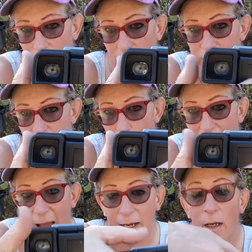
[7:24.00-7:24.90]
lens in the
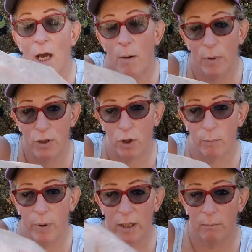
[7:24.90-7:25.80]
back. But you
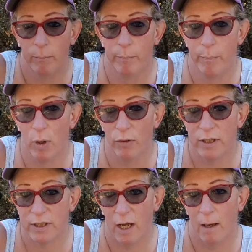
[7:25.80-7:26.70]
can pull
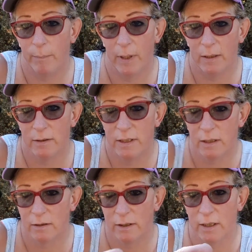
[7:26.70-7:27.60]
this up and
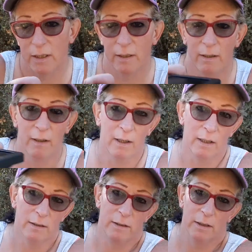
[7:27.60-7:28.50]
tilt it
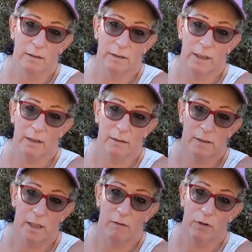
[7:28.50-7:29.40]

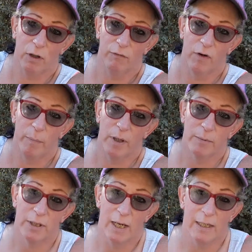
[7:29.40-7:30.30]
and stuff, and you can flip it
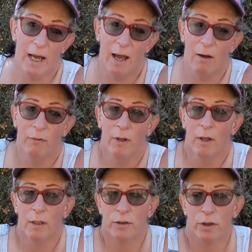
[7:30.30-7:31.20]
upside down
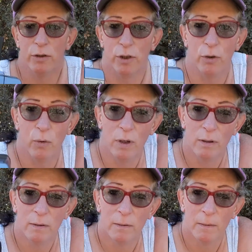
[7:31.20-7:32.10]
to do
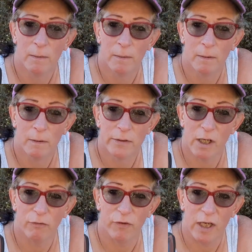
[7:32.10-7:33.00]

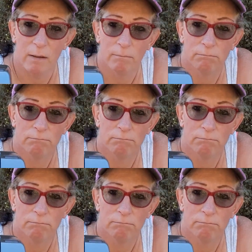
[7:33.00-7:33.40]
selfie.